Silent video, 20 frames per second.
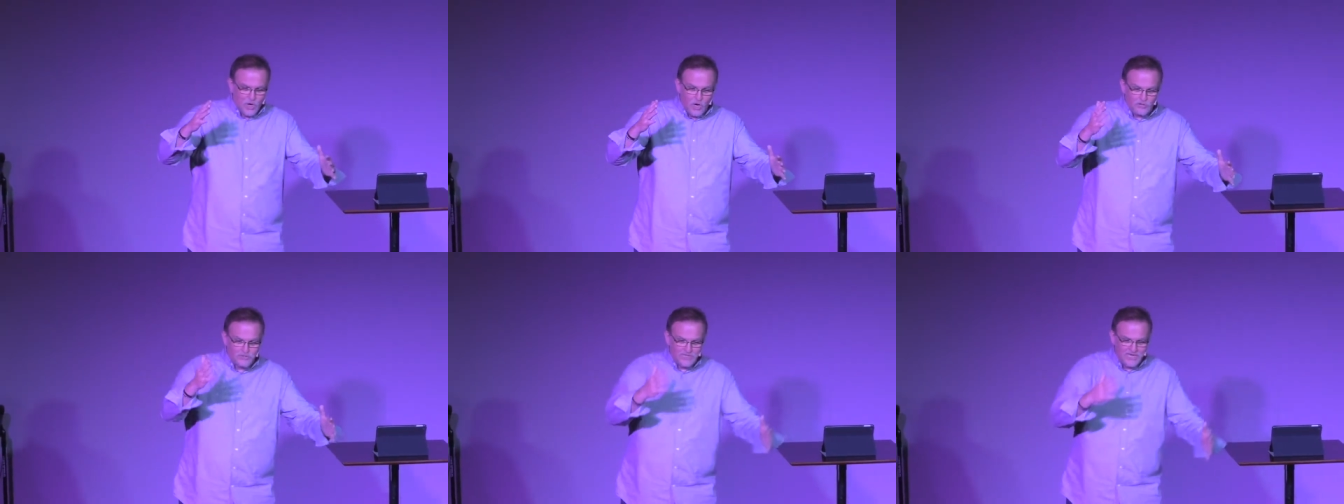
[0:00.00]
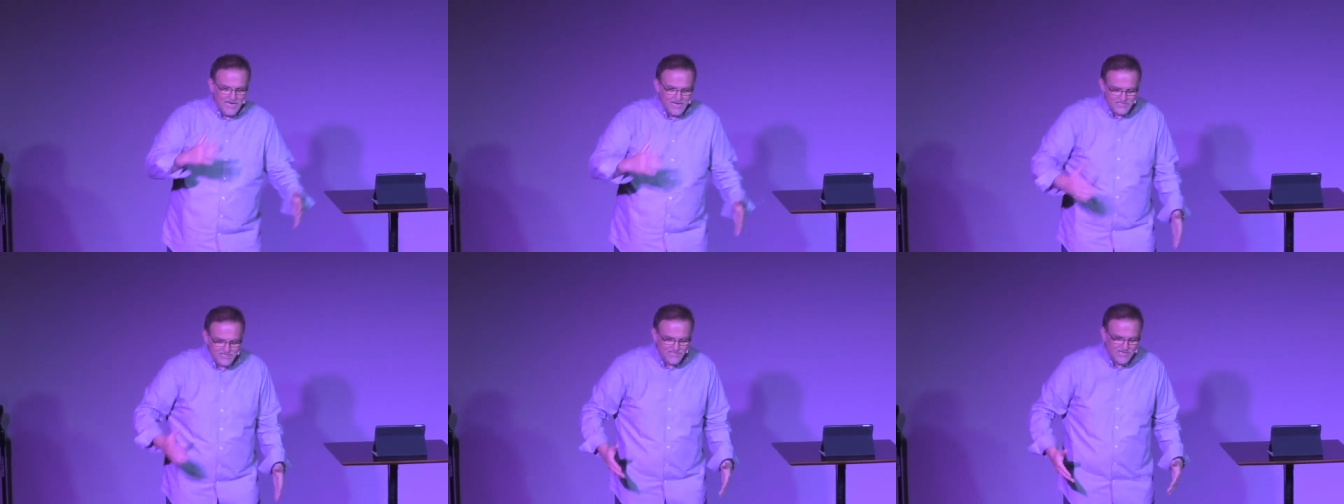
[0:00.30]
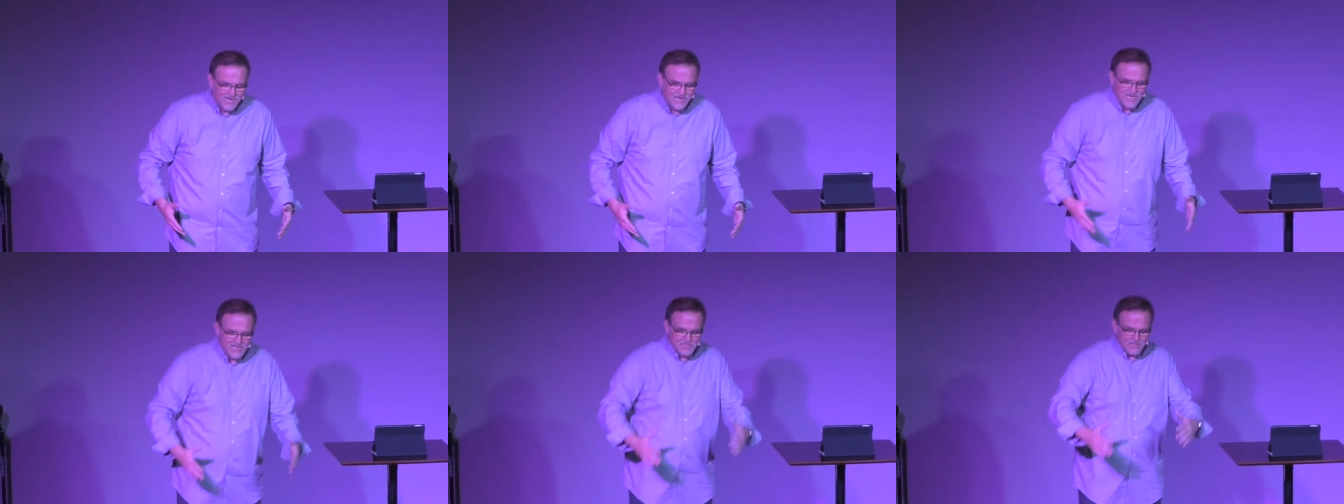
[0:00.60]
Charlton
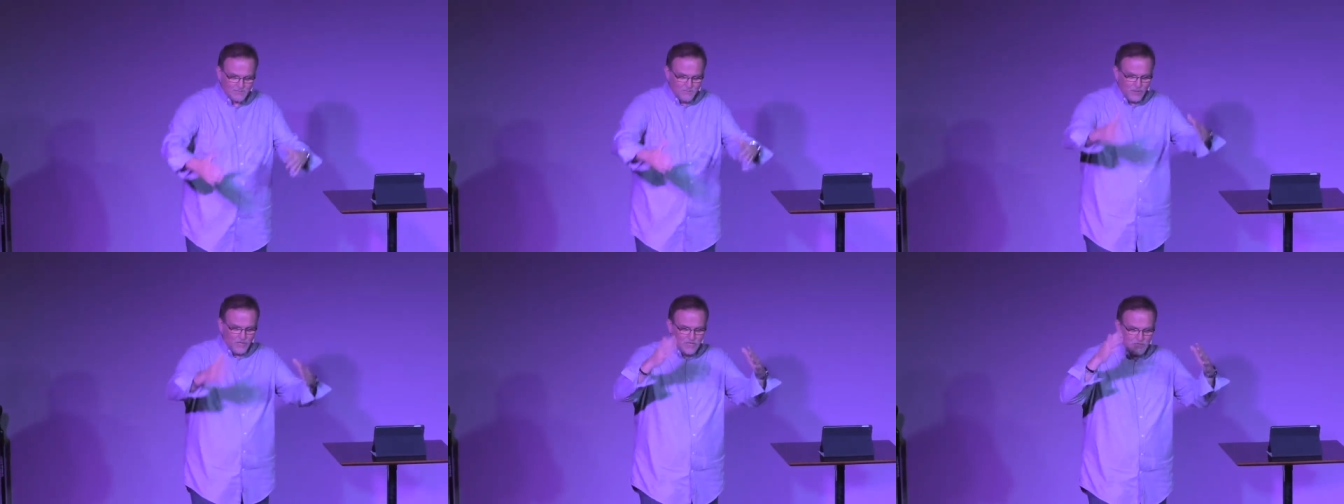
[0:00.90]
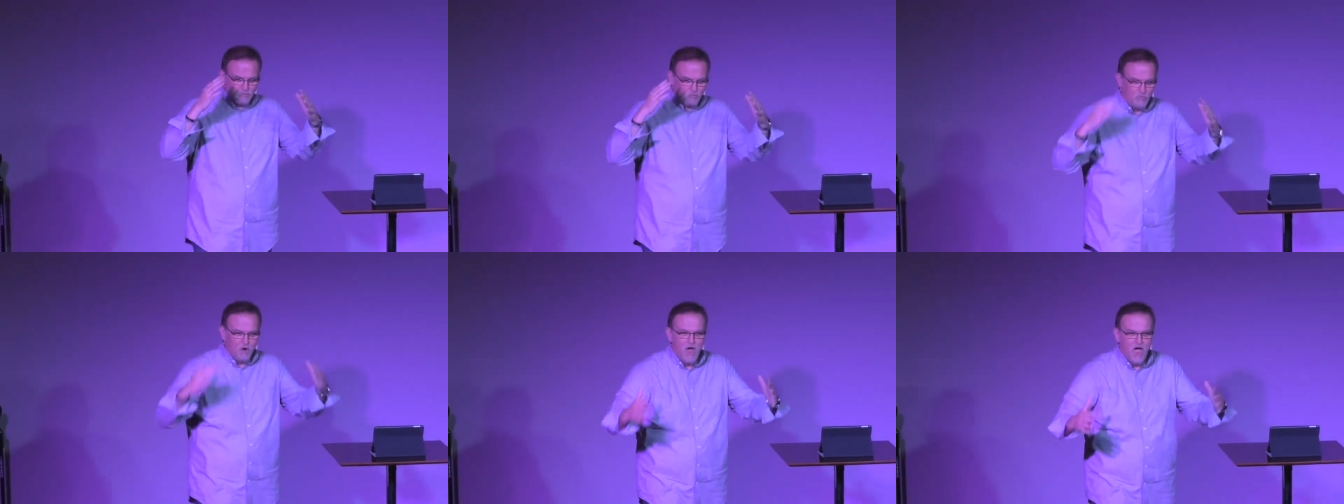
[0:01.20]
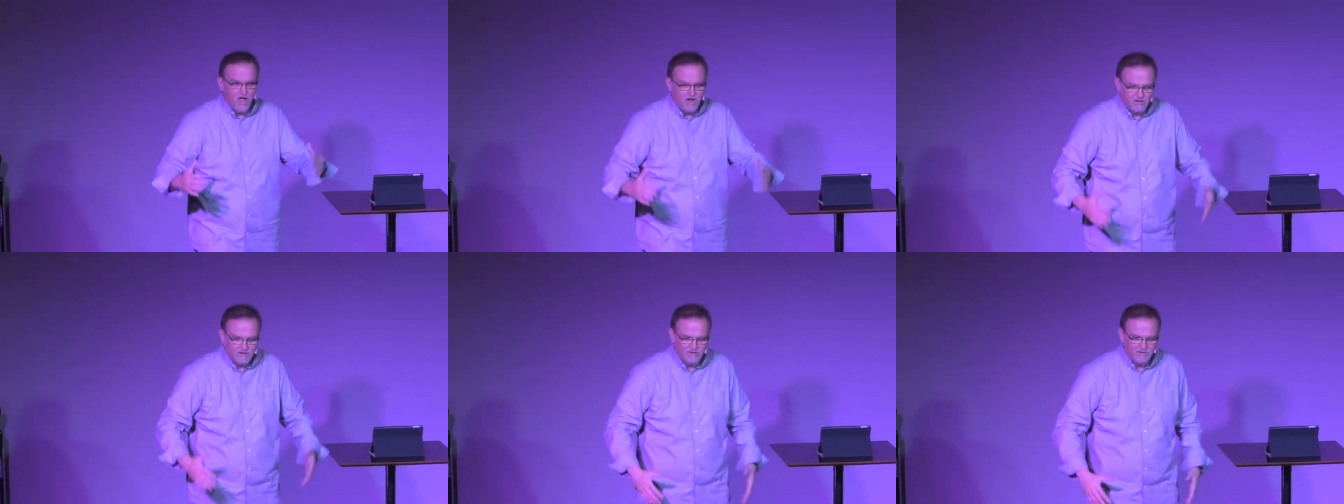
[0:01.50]
Heston, he gets up on this
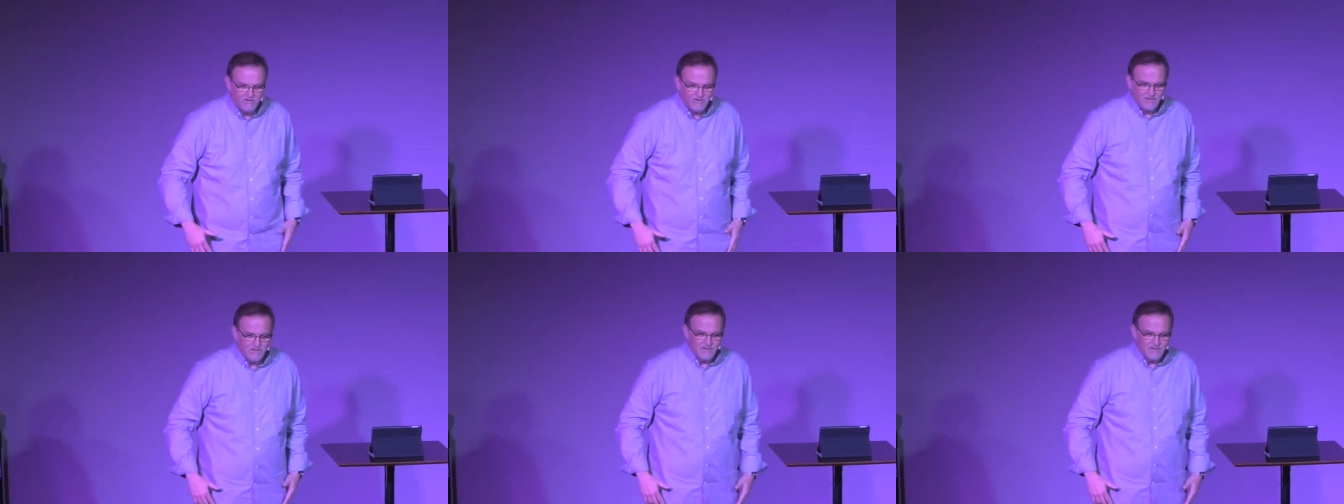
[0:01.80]
rock